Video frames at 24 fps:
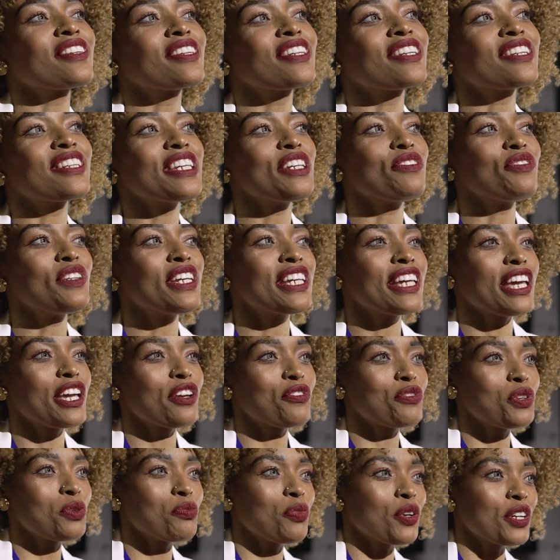you need to
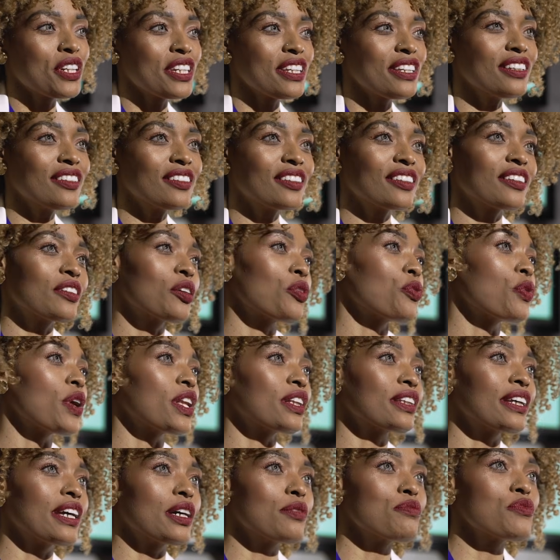communicate that
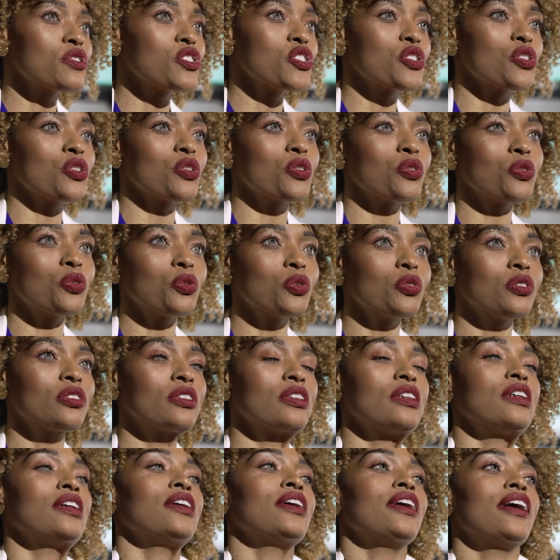confidence.
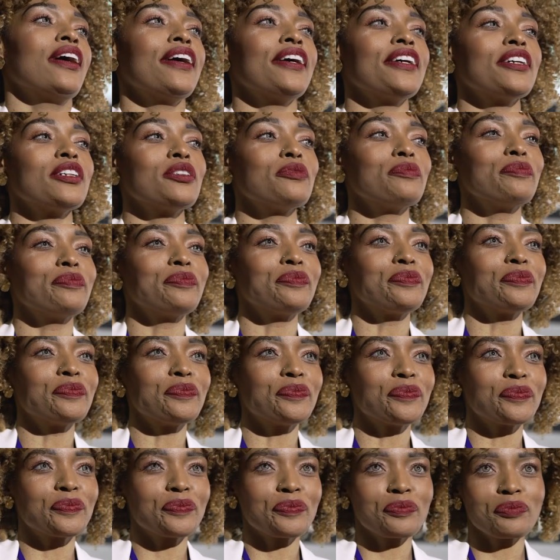If you want them to
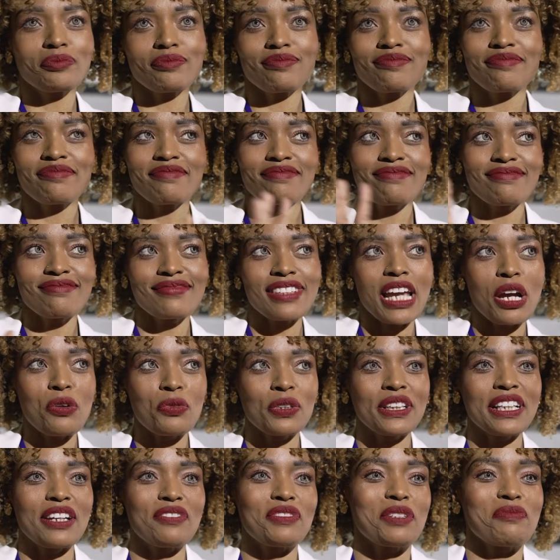feel inspired,
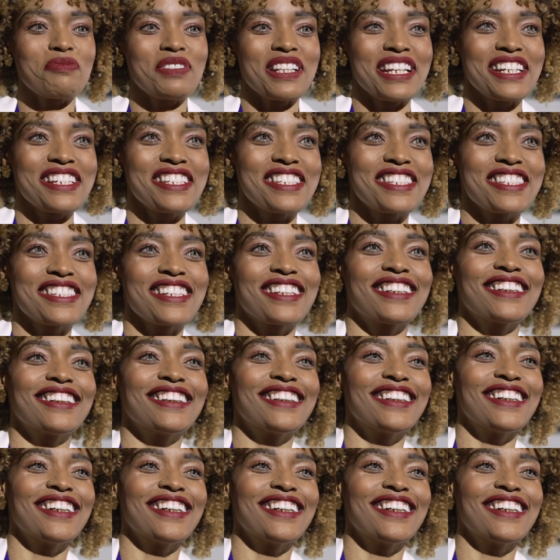you need to be